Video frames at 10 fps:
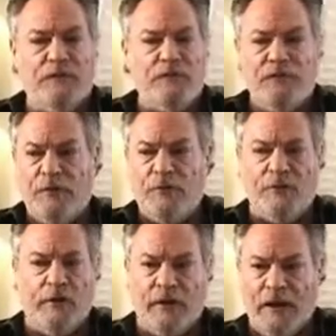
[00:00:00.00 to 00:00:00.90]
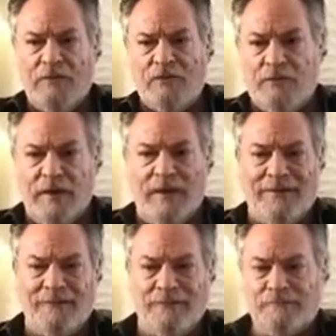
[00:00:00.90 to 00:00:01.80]
in the very, very ancient
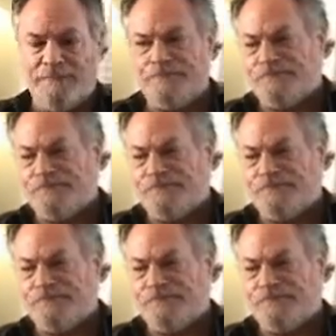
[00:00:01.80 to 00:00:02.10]
past.